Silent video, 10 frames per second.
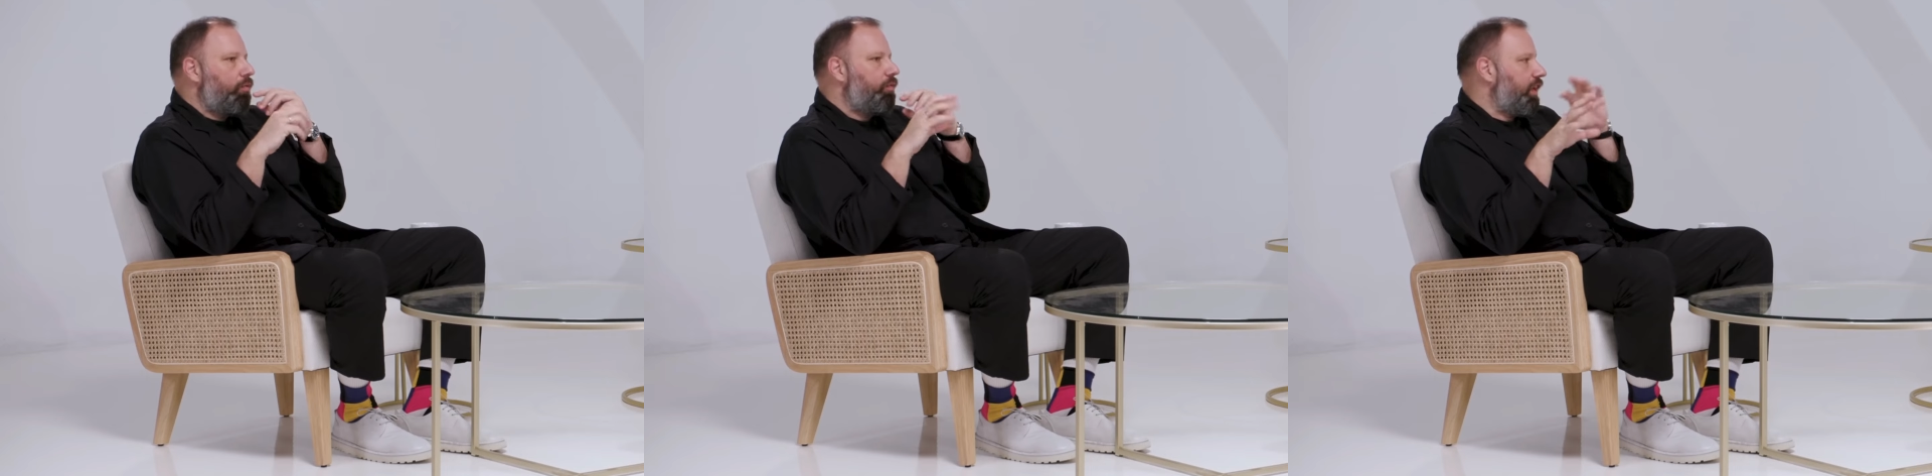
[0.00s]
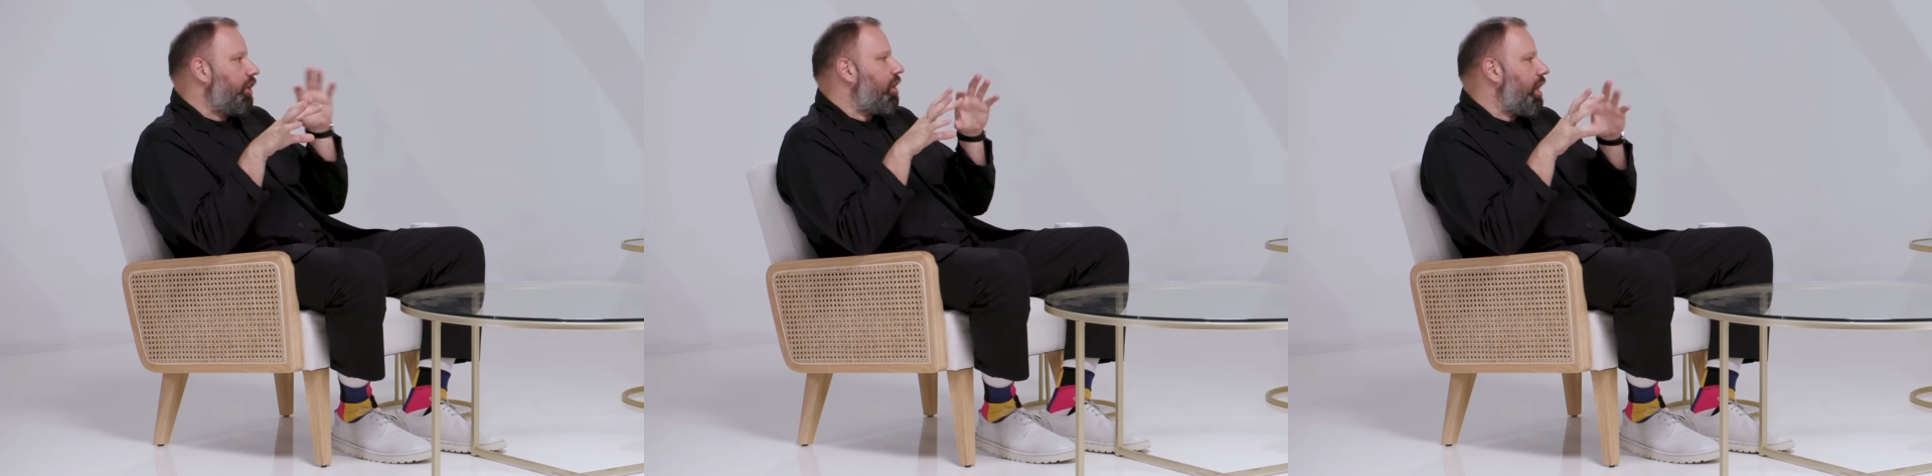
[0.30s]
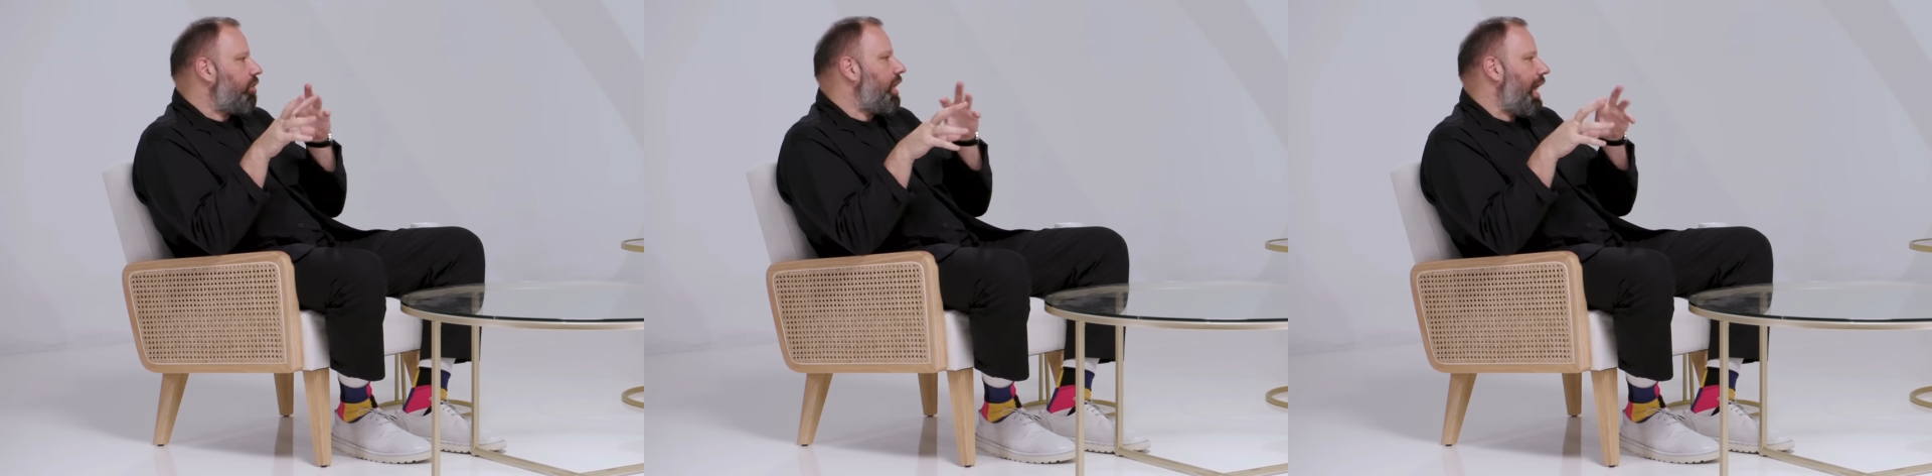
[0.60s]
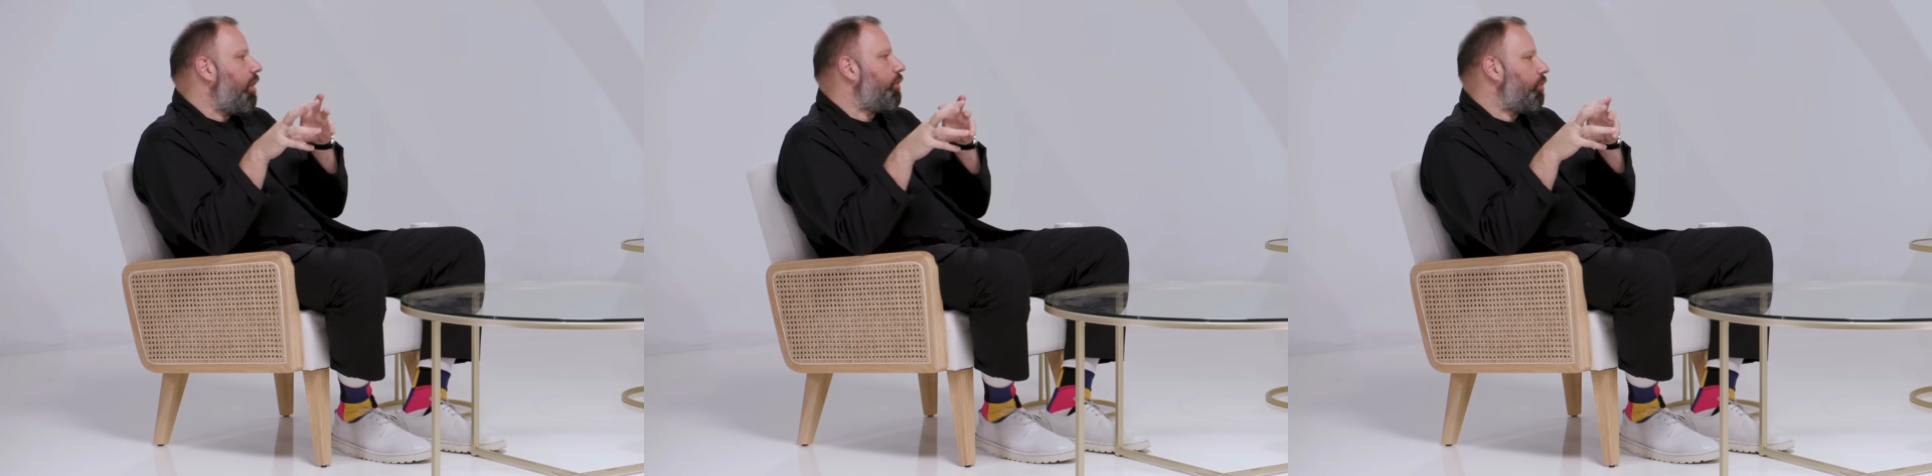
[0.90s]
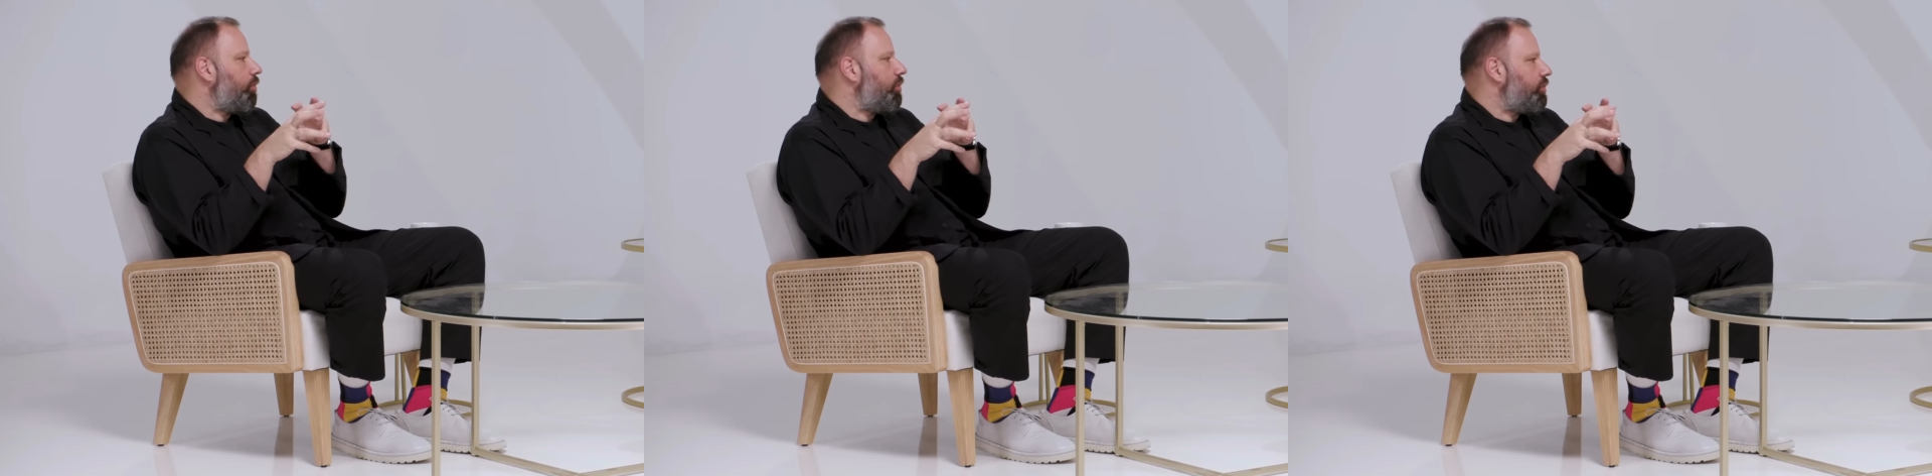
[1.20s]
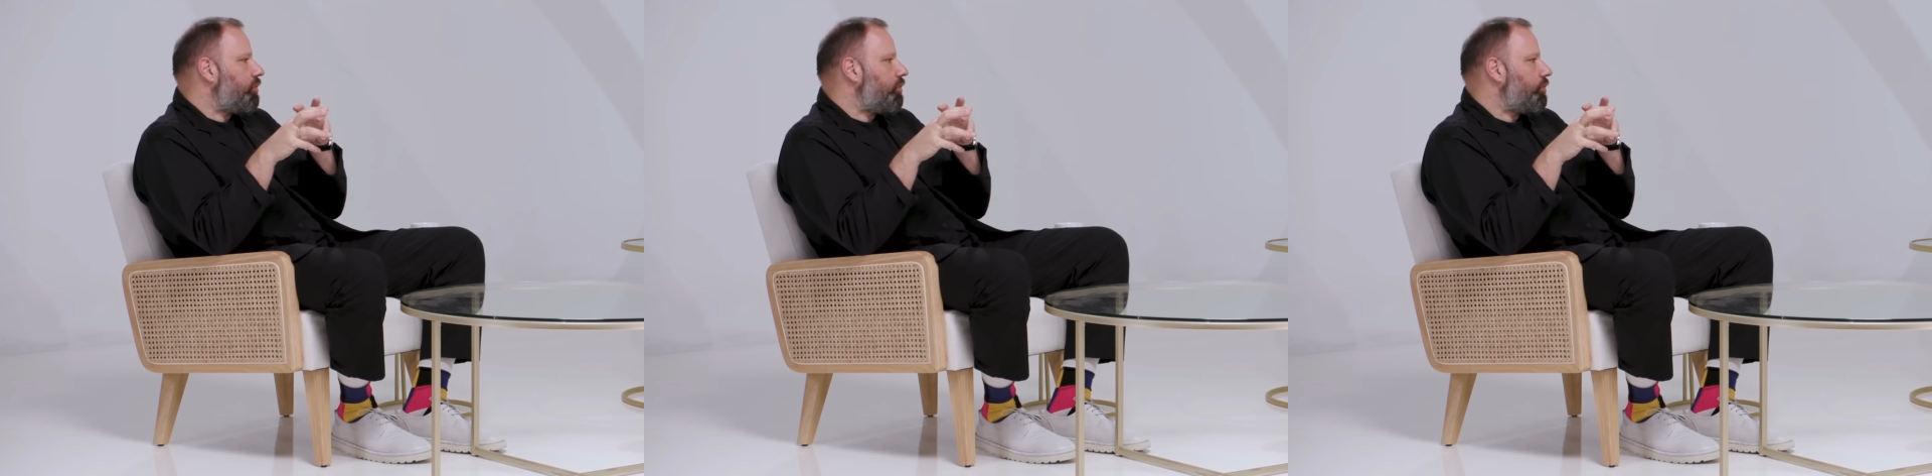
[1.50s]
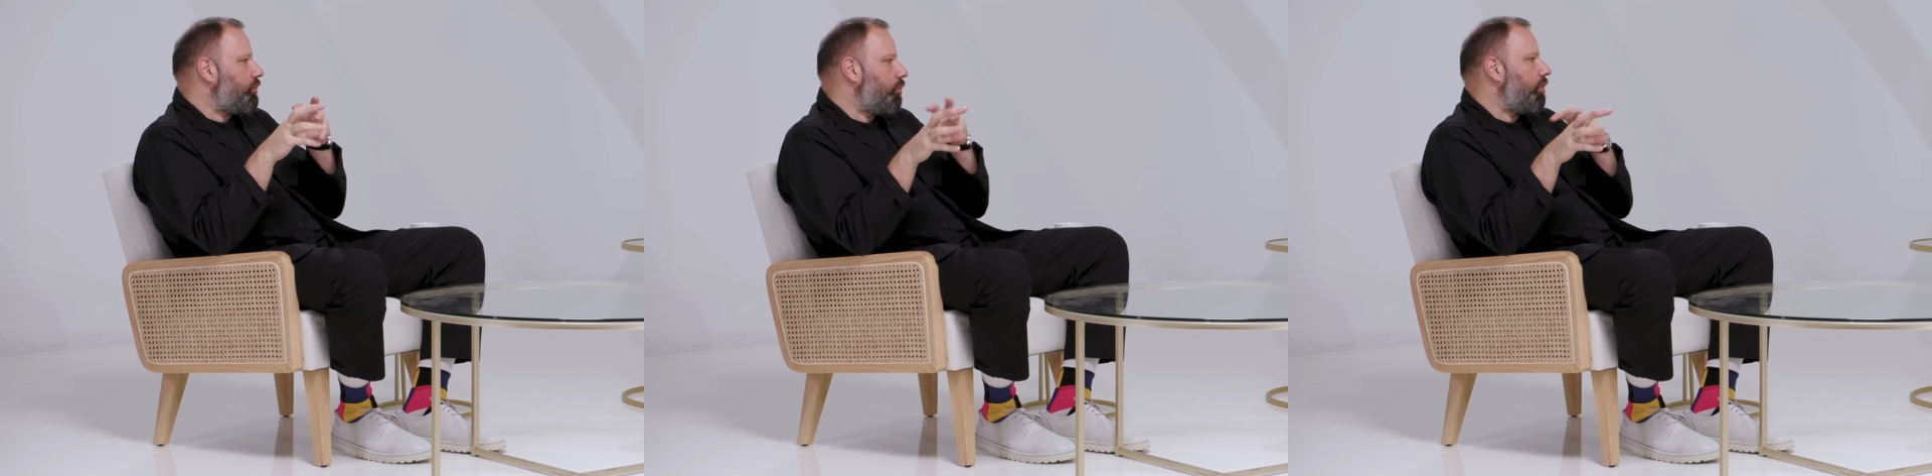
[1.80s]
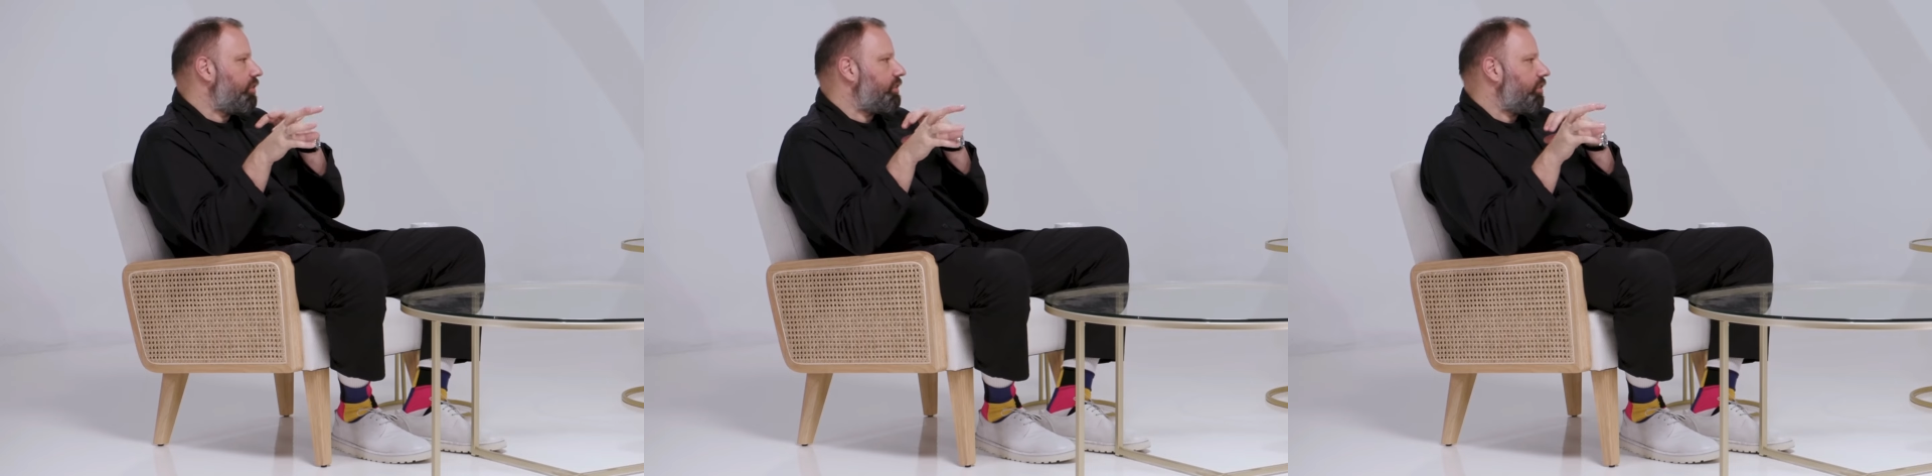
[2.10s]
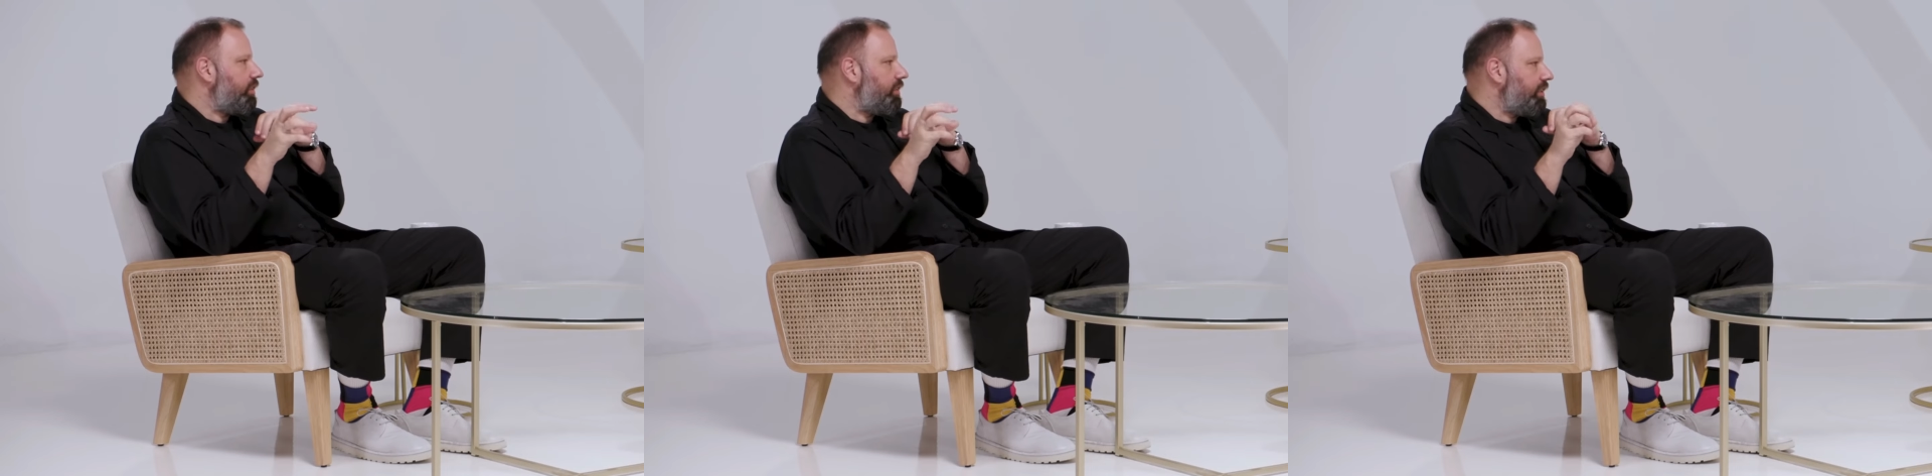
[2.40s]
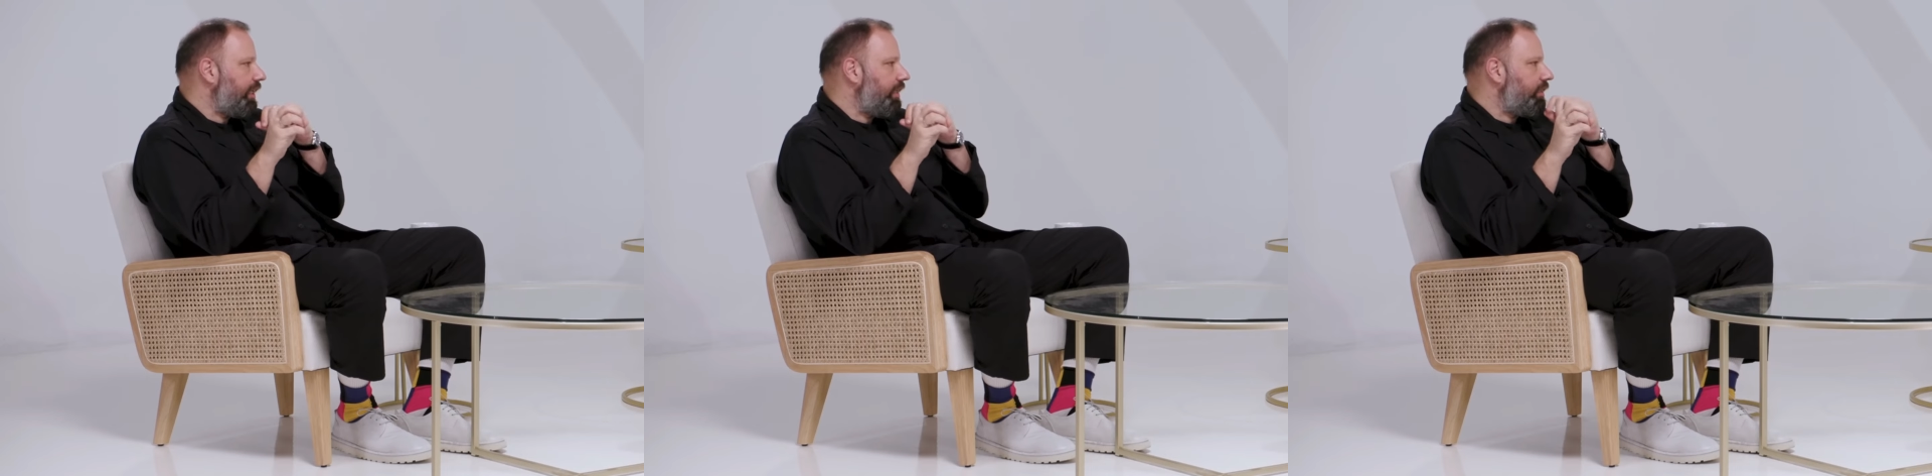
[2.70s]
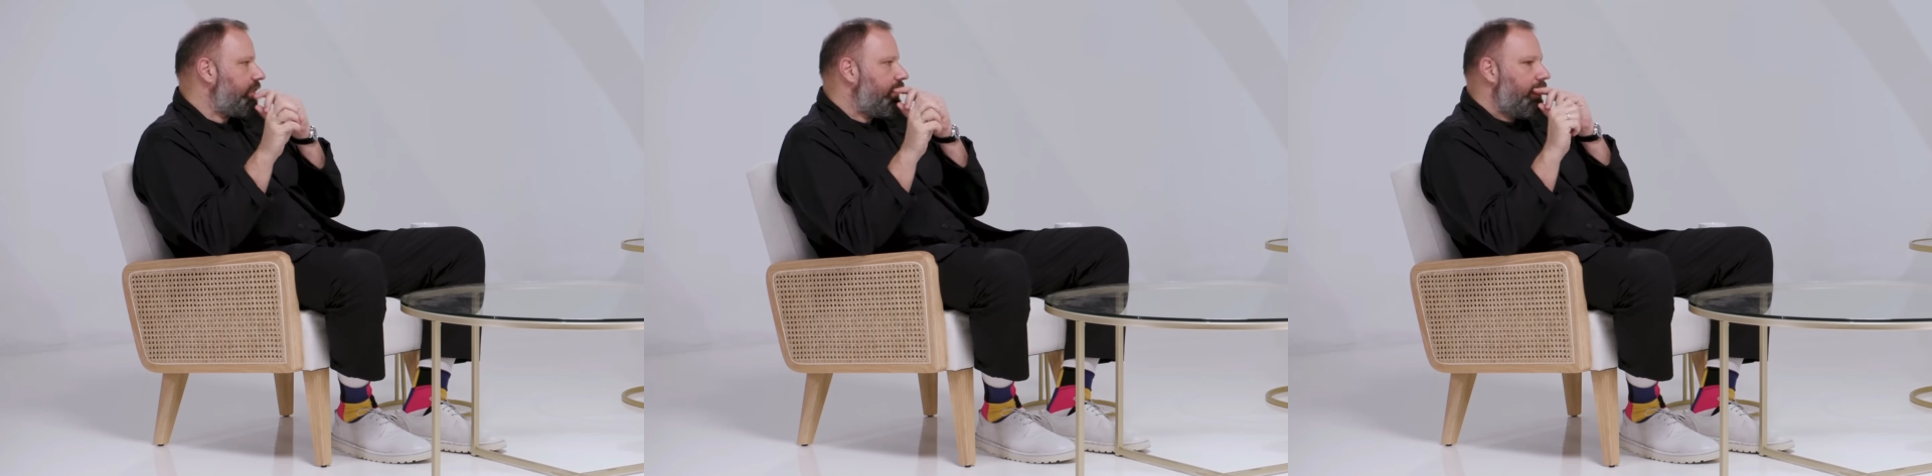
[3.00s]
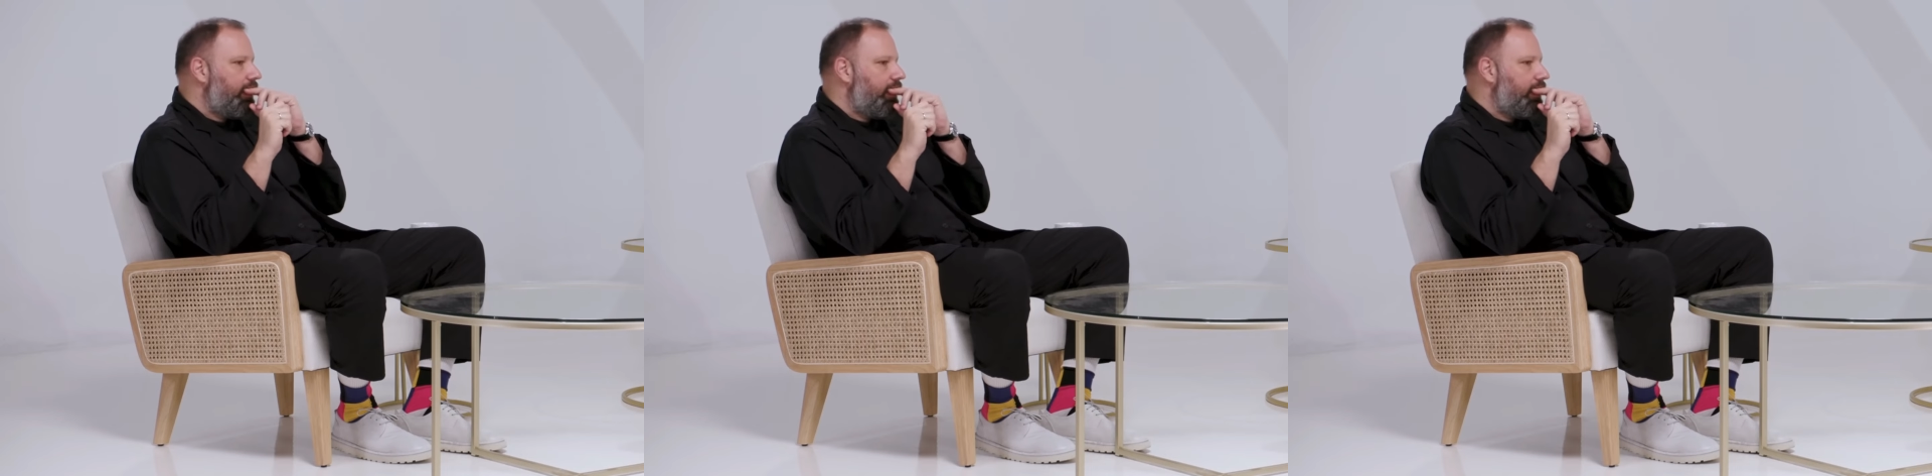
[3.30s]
figure out how you want to shoot a certain scene.